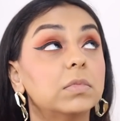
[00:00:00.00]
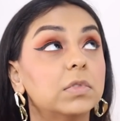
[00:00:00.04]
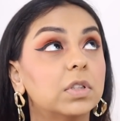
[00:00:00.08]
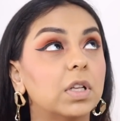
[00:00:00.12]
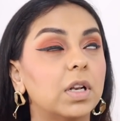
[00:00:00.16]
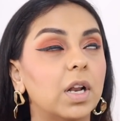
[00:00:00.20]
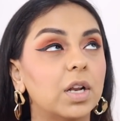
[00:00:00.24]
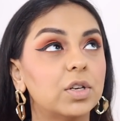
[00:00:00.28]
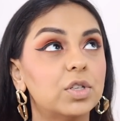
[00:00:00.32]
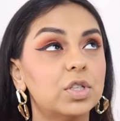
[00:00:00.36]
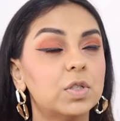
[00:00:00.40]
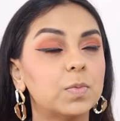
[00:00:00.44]

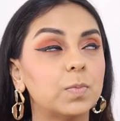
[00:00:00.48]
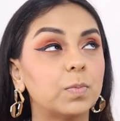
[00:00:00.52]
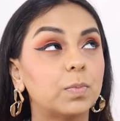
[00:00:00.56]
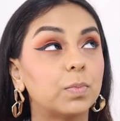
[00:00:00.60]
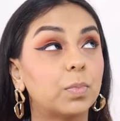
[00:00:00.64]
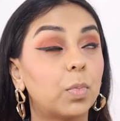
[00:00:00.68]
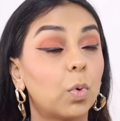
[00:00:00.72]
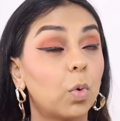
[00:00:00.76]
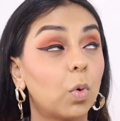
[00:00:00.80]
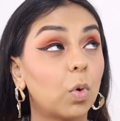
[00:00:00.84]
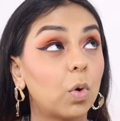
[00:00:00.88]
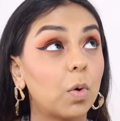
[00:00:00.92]
Did I just
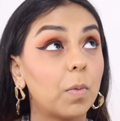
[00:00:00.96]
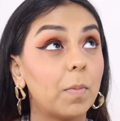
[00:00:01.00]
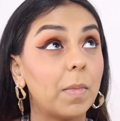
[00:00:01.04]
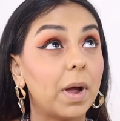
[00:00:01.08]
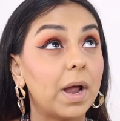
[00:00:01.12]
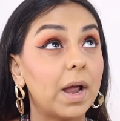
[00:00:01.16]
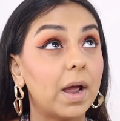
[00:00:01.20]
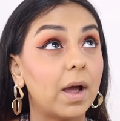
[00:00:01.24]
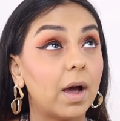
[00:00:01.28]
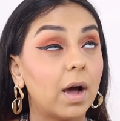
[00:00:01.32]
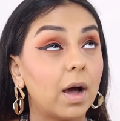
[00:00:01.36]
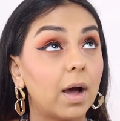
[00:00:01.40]
poke
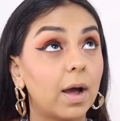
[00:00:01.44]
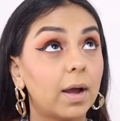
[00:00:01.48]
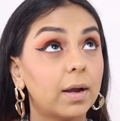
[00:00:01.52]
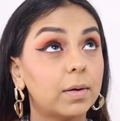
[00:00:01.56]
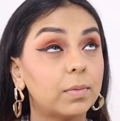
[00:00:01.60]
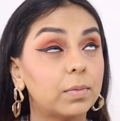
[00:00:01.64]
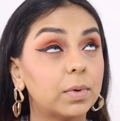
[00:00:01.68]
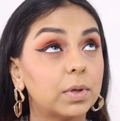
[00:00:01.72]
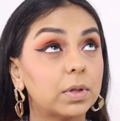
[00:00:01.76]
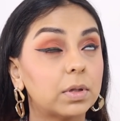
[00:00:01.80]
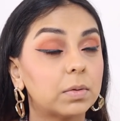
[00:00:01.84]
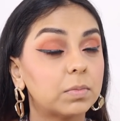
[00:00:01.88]
my
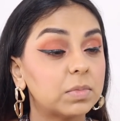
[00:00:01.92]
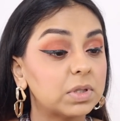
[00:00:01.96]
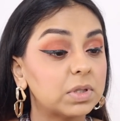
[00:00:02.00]
eye with the